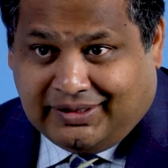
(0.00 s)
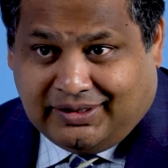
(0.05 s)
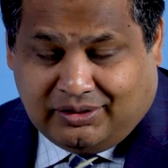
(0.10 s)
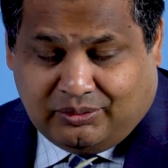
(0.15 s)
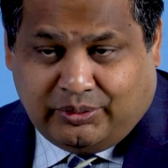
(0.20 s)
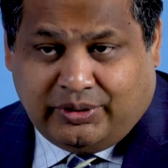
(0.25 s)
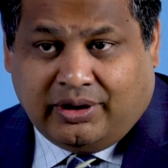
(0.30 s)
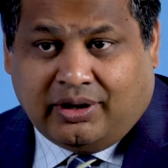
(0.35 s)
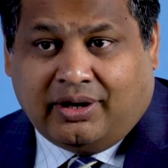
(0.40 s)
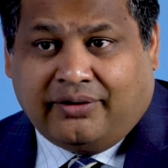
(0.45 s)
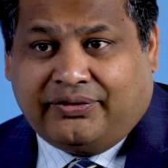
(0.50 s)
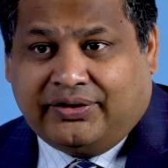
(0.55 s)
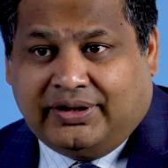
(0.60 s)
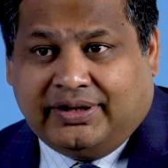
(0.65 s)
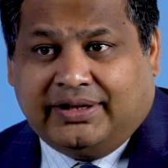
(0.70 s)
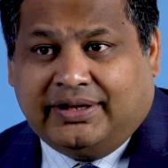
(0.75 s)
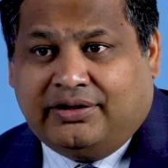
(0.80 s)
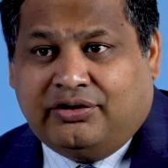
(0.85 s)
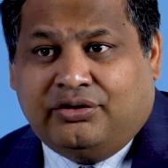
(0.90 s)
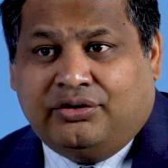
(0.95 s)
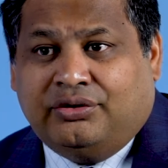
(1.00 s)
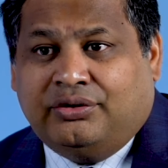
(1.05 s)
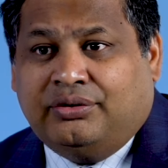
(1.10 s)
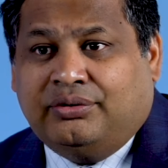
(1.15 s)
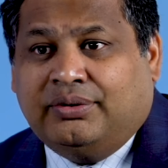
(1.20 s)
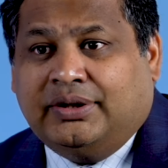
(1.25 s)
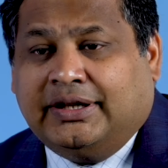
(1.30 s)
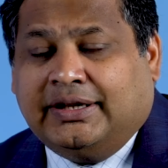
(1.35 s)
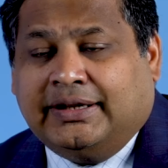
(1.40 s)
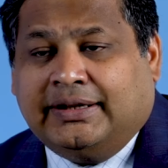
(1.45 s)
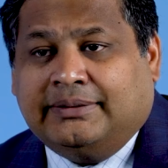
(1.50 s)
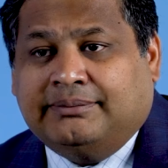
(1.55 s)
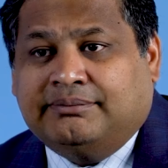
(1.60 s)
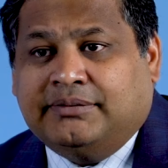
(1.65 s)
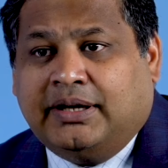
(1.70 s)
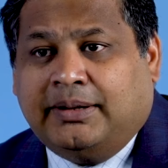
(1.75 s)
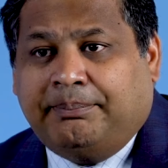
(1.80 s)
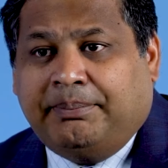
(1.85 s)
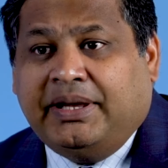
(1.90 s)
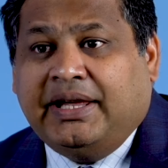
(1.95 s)
We often can do
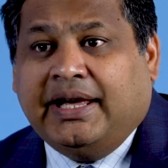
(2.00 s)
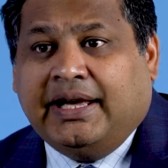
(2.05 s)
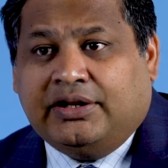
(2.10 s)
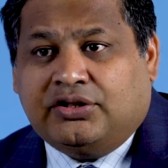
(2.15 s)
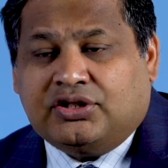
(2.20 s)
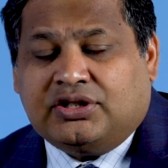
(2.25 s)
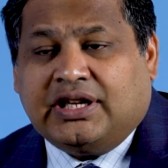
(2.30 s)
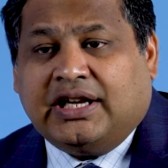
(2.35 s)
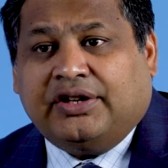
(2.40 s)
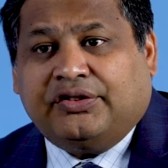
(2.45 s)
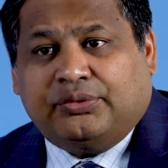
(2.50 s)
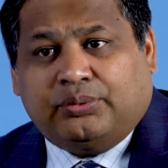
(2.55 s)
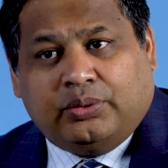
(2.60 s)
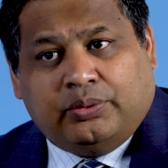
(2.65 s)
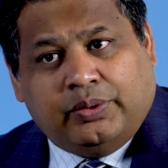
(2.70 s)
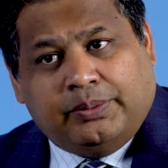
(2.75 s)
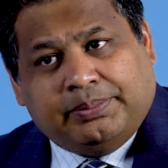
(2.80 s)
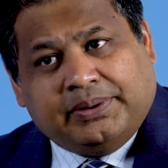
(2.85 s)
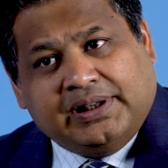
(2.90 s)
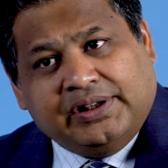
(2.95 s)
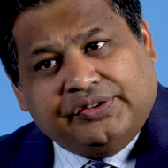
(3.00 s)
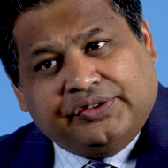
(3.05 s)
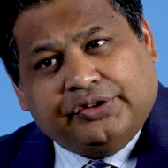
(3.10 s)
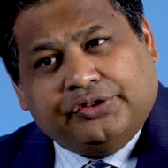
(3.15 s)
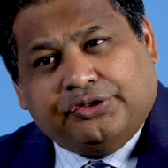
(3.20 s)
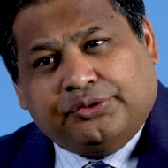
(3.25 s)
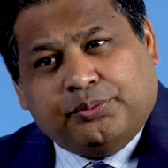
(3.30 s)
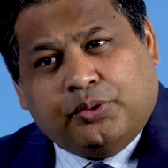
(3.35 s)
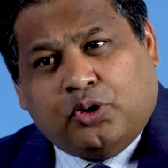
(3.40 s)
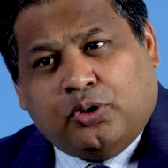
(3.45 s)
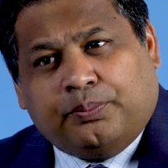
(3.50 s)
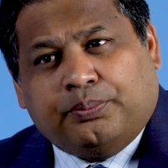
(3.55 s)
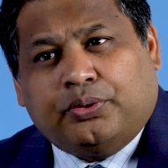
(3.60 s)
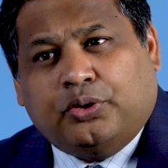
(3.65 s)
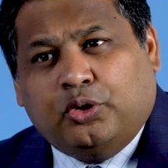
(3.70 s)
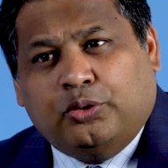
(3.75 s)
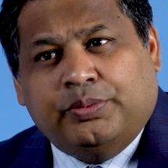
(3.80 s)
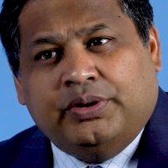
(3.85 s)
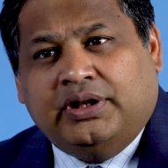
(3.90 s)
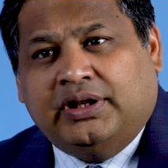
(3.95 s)
a pH test where we place a small
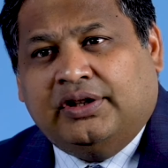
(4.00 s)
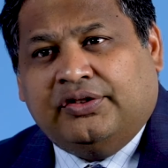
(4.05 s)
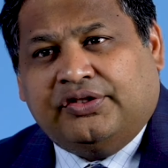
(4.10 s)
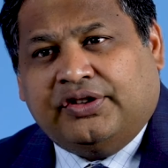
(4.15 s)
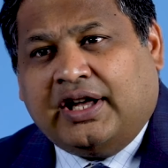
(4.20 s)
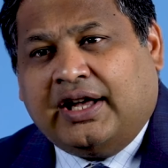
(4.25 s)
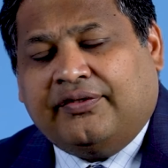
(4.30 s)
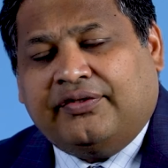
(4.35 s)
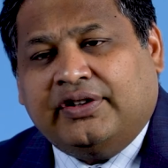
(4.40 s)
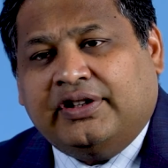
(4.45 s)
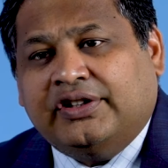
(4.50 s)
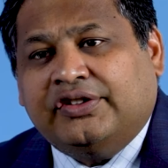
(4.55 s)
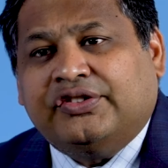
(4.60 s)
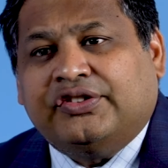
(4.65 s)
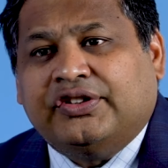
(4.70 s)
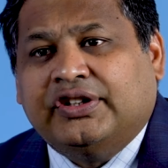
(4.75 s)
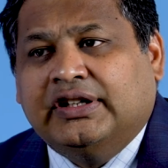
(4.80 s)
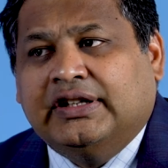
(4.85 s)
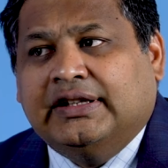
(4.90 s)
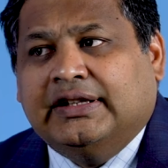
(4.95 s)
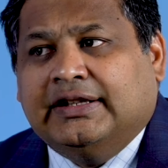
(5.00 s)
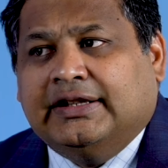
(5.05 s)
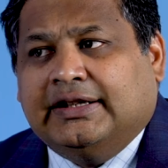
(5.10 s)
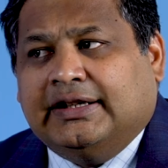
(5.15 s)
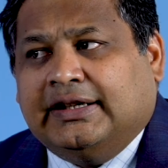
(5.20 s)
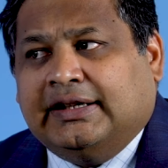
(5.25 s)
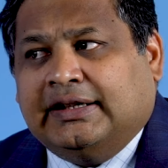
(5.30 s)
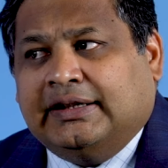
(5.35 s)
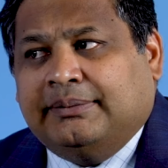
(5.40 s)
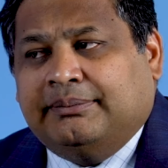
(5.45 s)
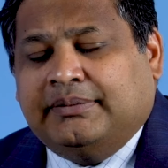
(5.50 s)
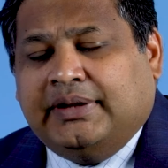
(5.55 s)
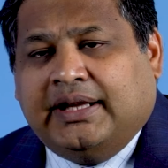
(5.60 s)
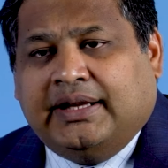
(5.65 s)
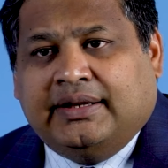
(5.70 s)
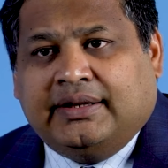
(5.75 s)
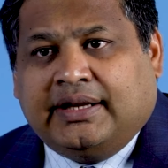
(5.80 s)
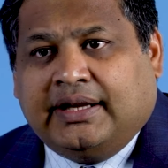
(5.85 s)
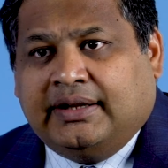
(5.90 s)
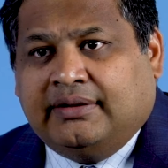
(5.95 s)
probe in the esophagus,
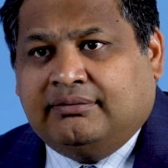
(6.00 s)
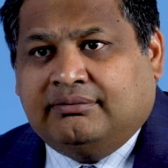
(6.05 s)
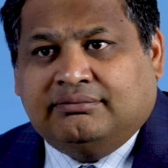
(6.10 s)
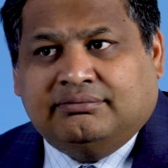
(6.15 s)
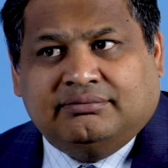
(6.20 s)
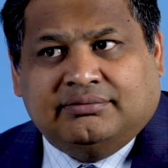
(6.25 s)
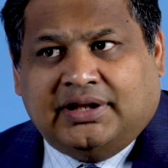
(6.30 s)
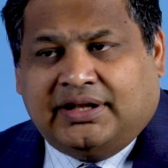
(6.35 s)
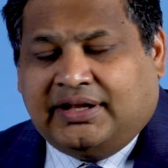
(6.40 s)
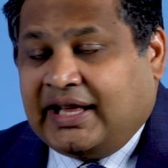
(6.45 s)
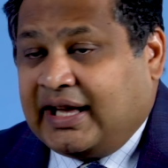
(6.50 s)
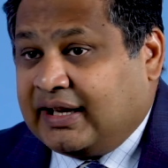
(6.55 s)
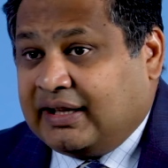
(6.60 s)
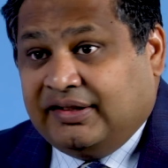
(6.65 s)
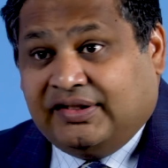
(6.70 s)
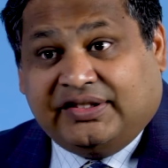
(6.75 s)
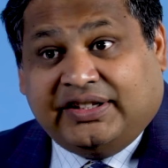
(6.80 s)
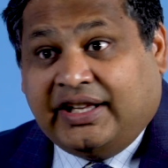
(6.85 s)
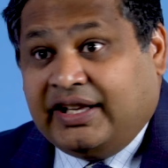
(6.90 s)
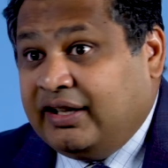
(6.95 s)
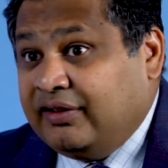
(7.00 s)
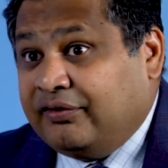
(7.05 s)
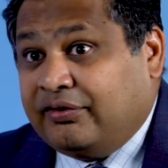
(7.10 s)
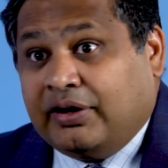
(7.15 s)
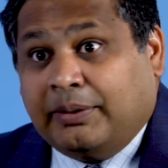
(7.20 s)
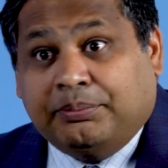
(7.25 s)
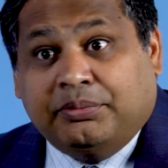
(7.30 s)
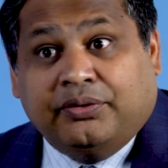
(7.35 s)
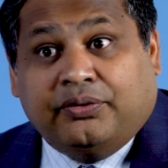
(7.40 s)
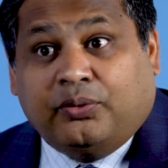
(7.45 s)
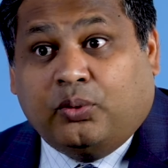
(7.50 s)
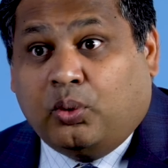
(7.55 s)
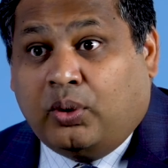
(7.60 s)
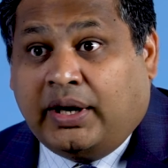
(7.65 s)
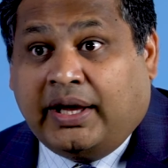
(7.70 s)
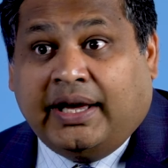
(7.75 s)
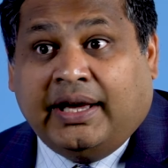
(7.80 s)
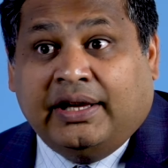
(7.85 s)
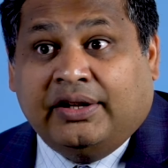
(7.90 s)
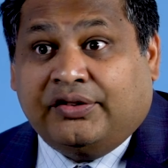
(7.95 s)
and that can stay in for up to 4
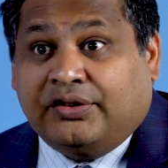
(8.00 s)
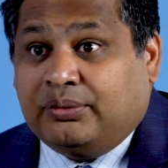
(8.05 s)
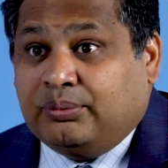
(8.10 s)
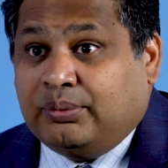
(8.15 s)
days, and